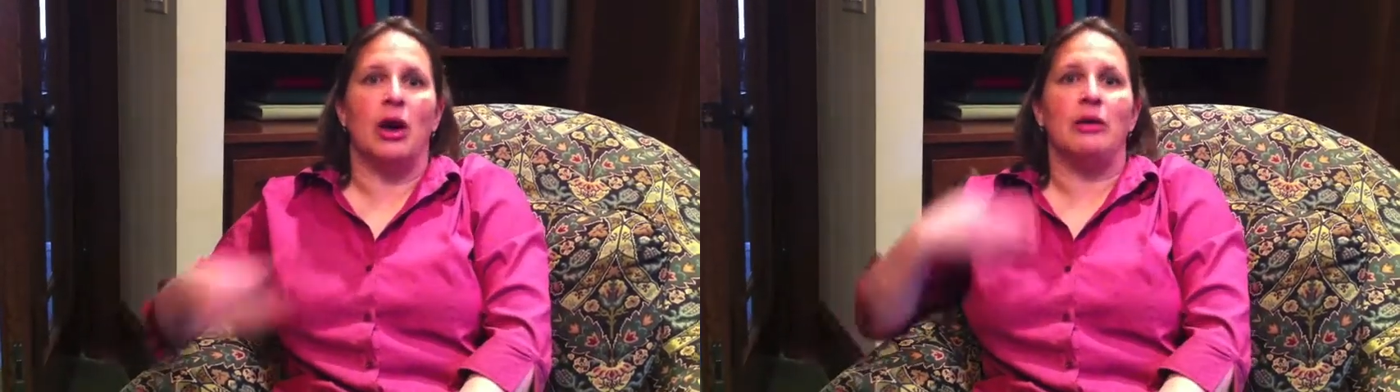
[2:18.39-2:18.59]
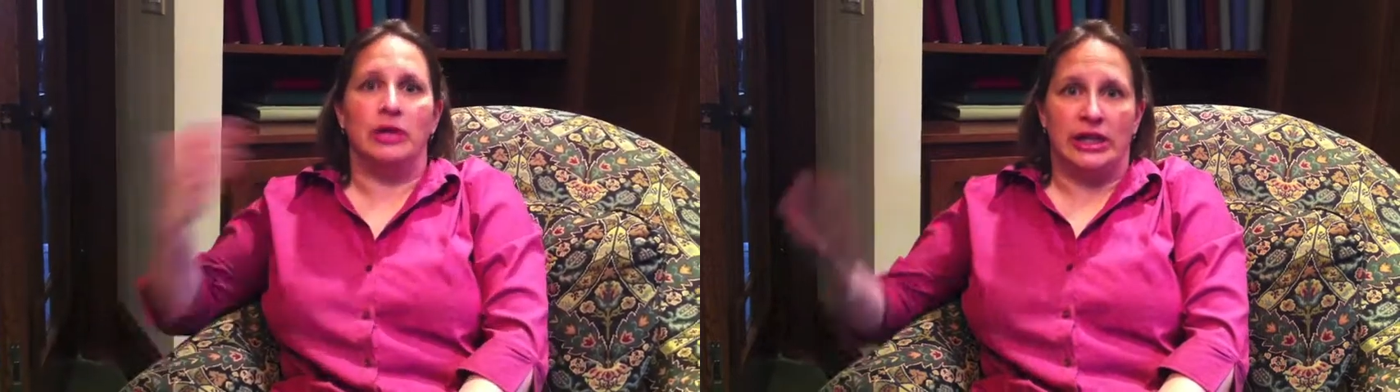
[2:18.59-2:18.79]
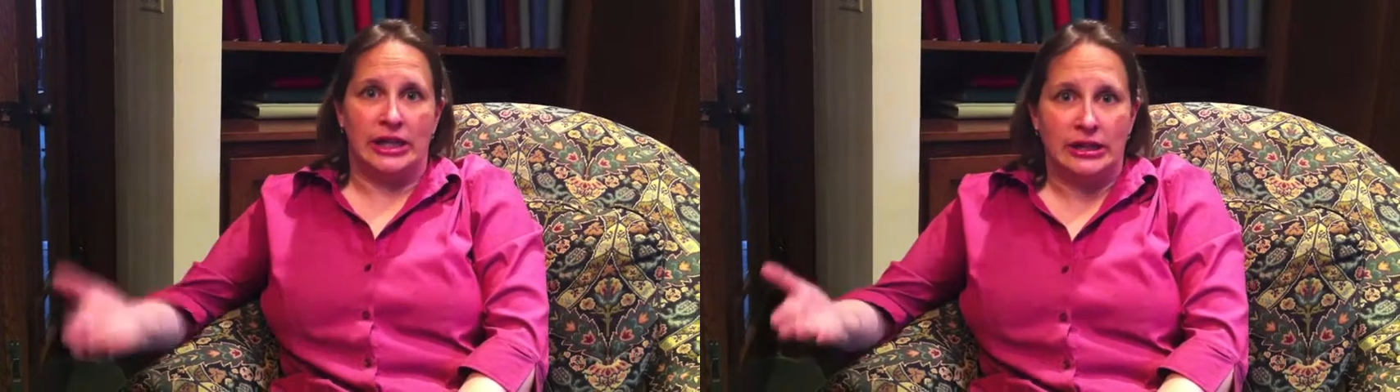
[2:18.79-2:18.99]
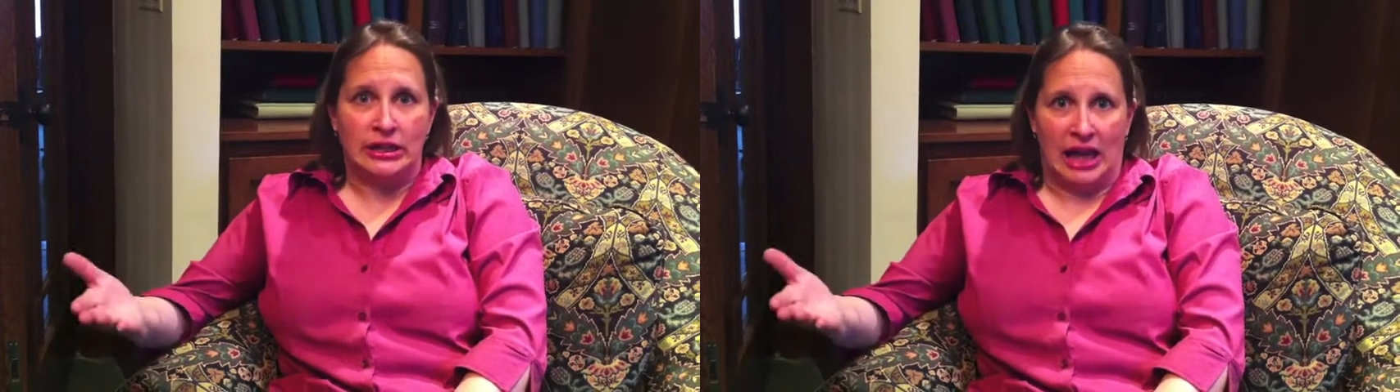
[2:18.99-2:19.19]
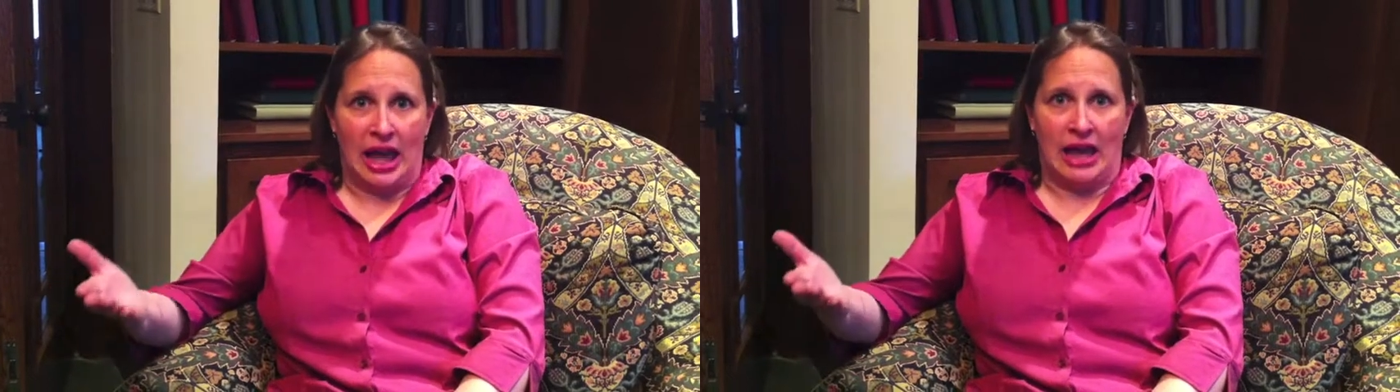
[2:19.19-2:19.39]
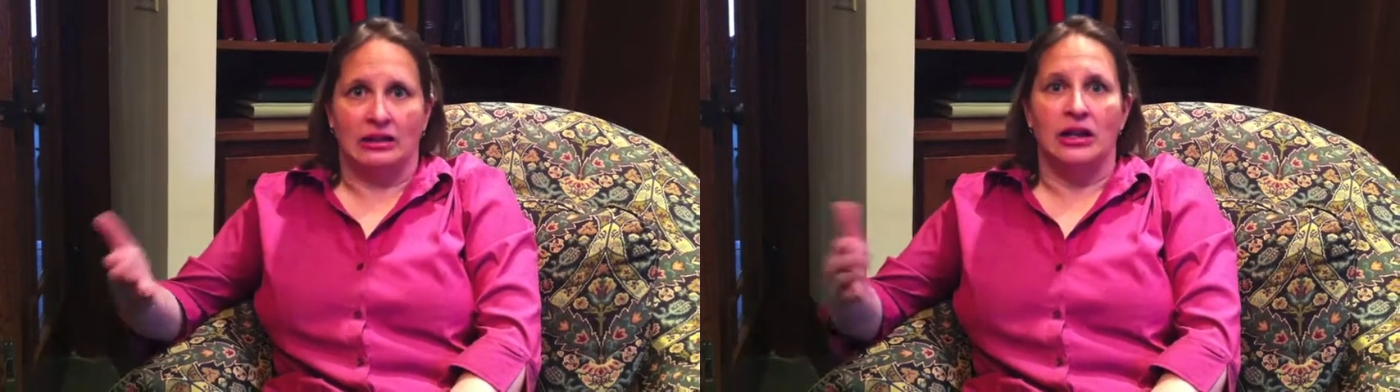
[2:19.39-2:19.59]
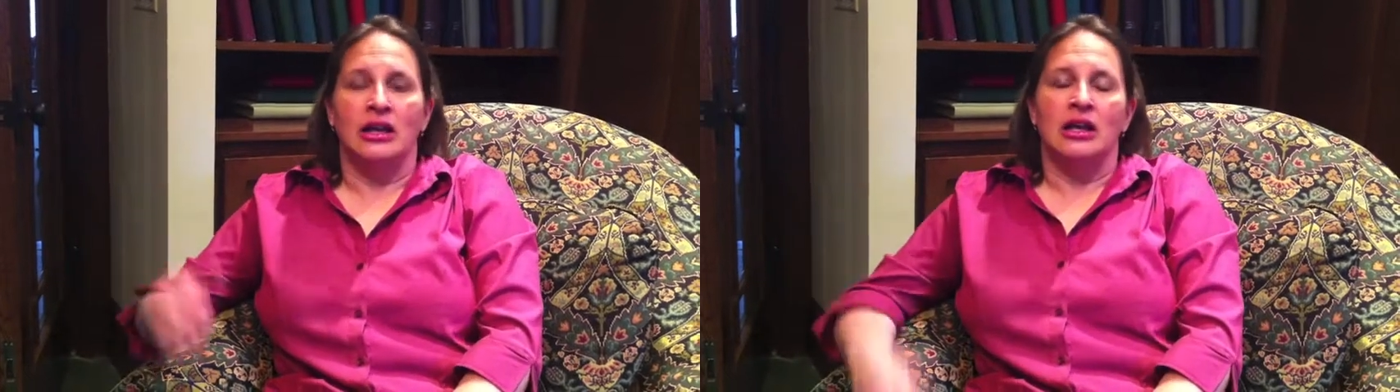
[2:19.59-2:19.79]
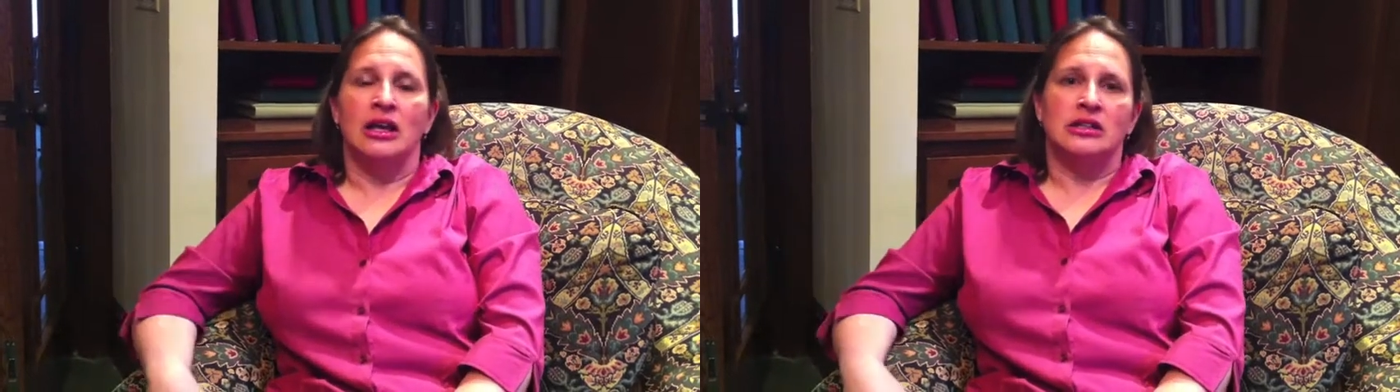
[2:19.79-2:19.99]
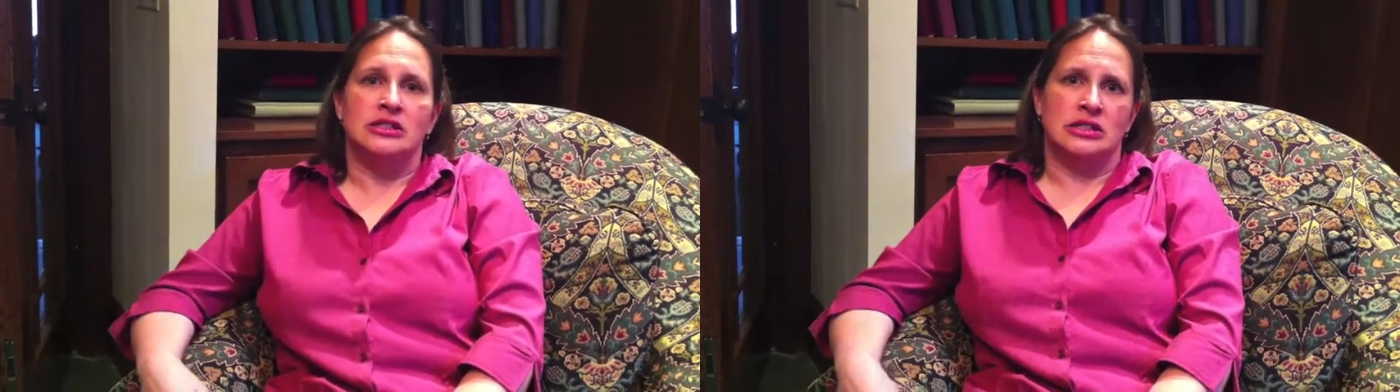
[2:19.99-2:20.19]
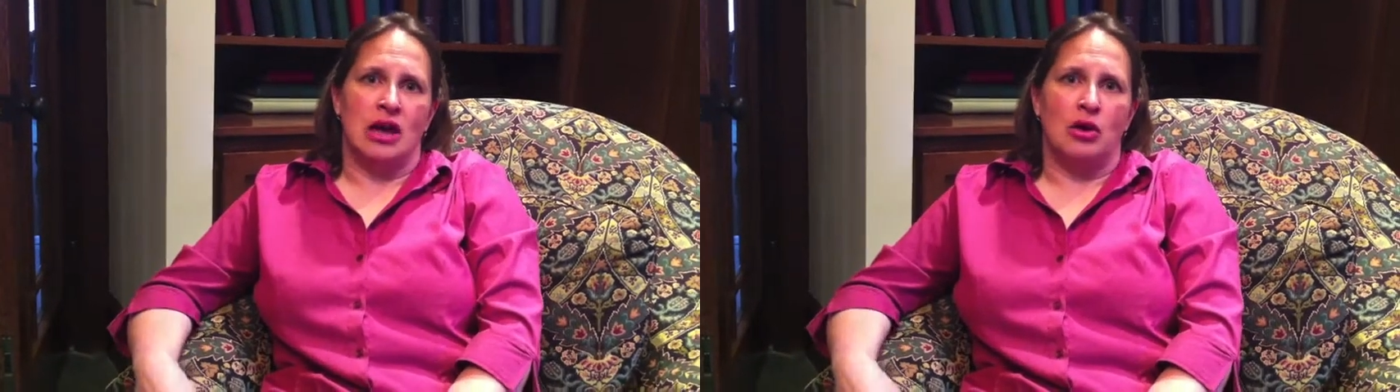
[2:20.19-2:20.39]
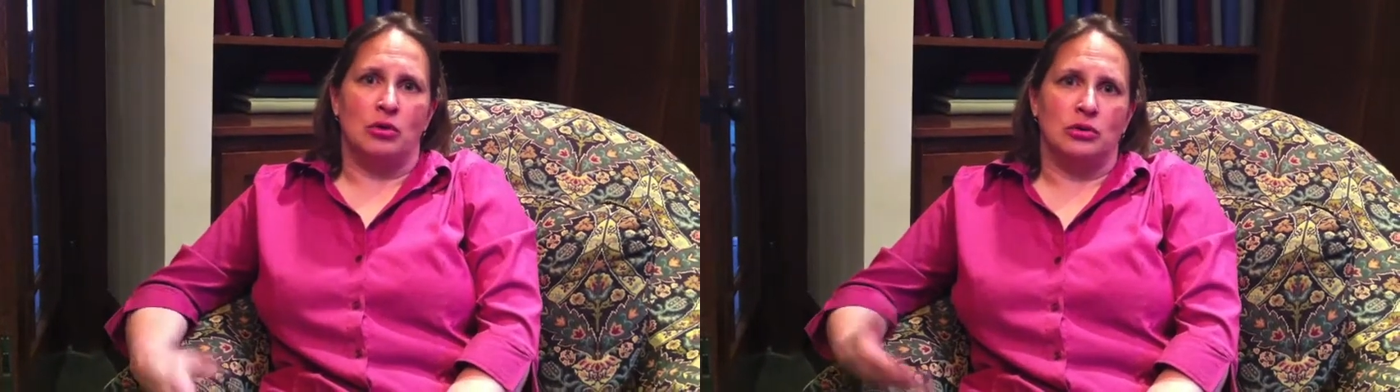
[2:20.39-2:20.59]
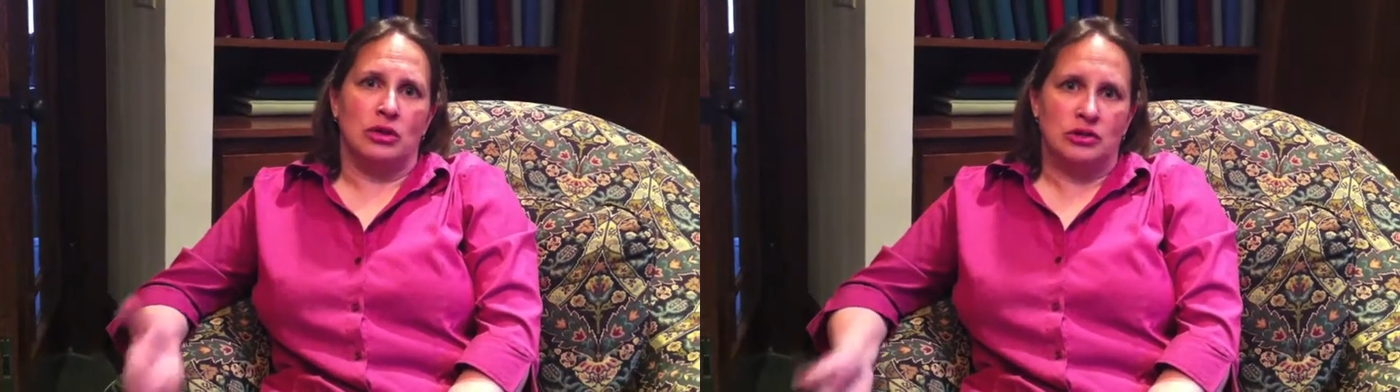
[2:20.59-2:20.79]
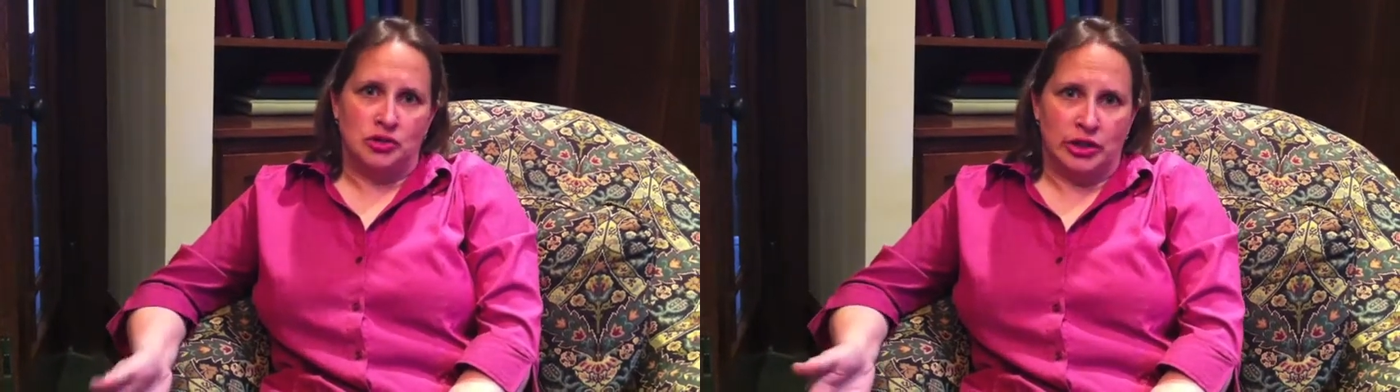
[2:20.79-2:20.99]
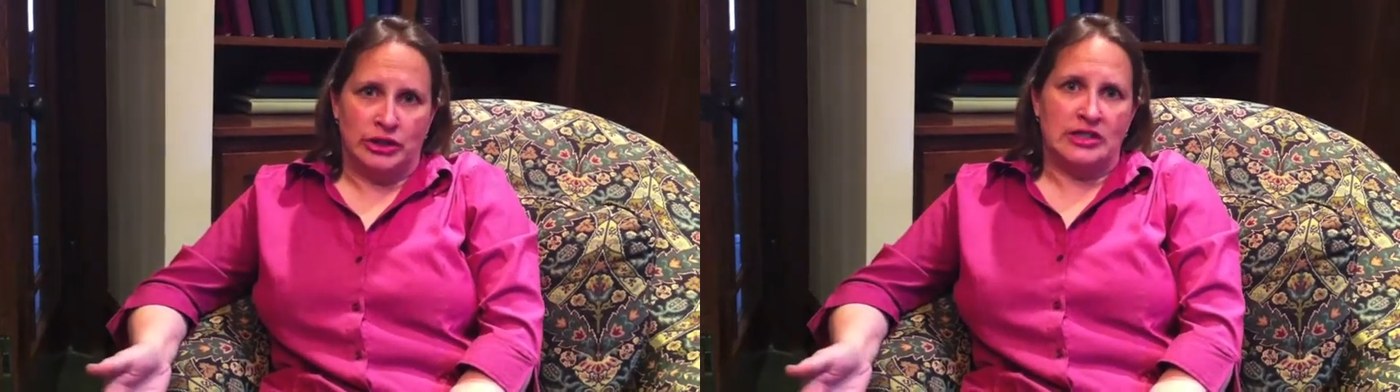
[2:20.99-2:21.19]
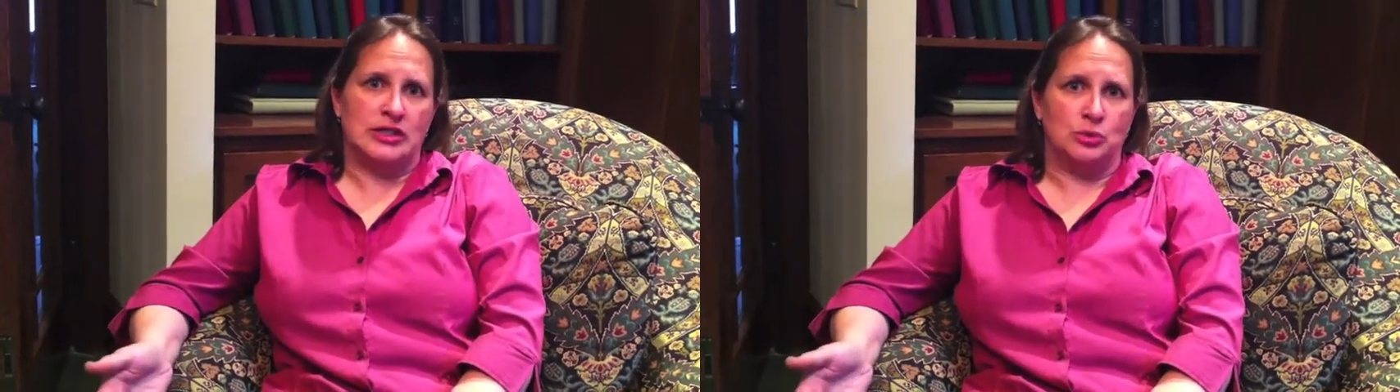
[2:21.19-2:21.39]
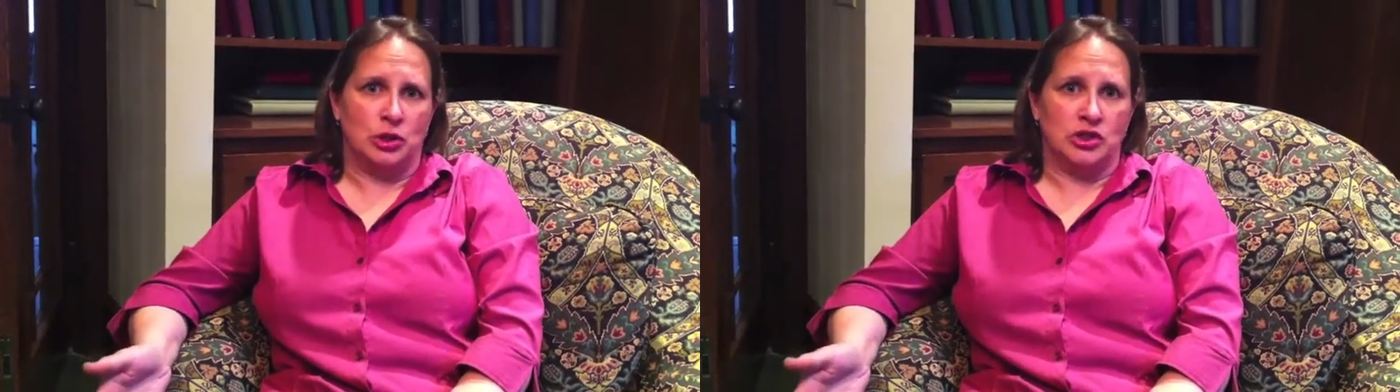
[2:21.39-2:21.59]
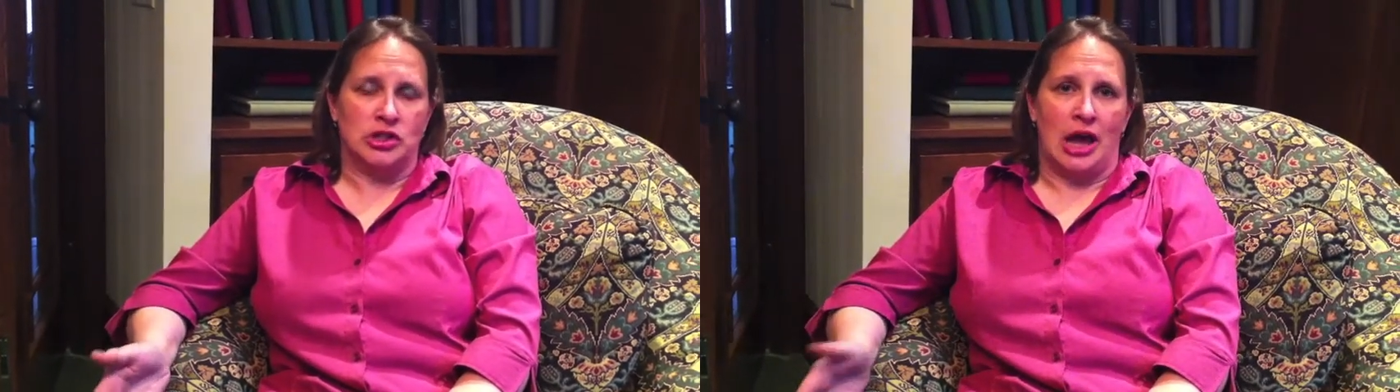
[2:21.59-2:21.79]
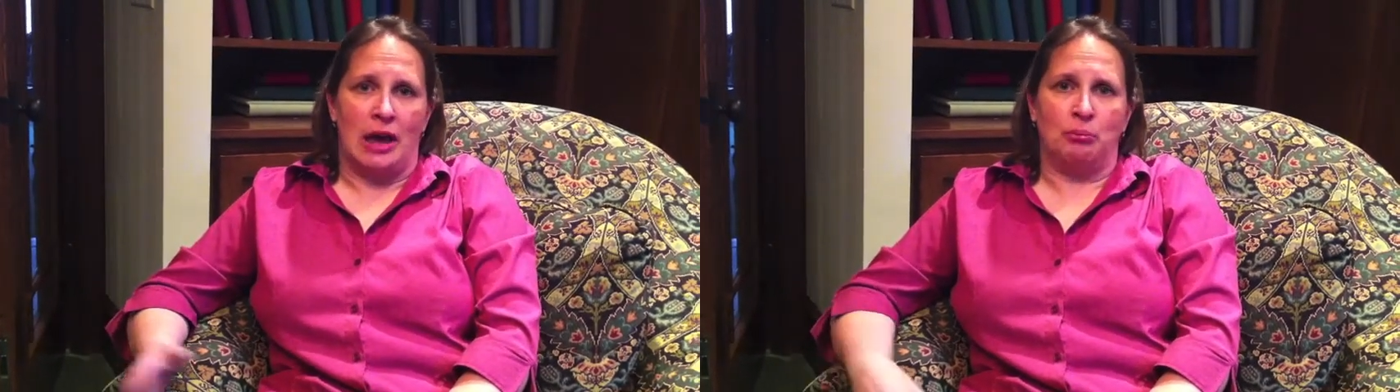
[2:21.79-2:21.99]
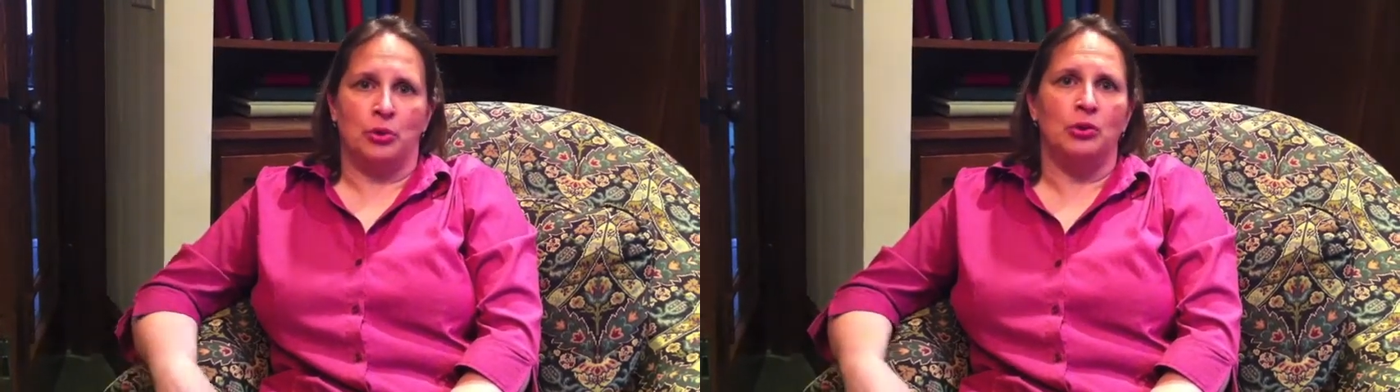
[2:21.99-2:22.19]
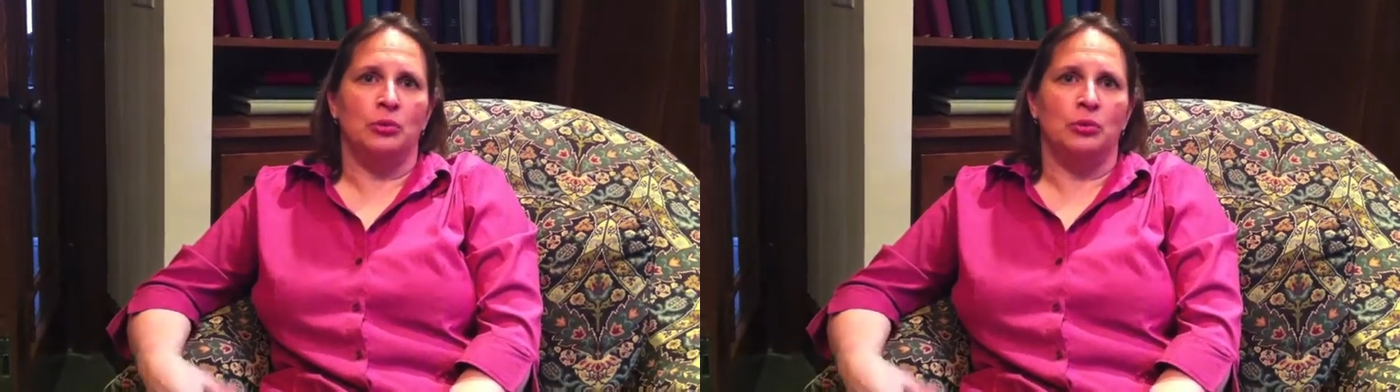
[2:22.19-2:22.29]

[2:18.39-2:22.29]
I would eat again. So during this workshop,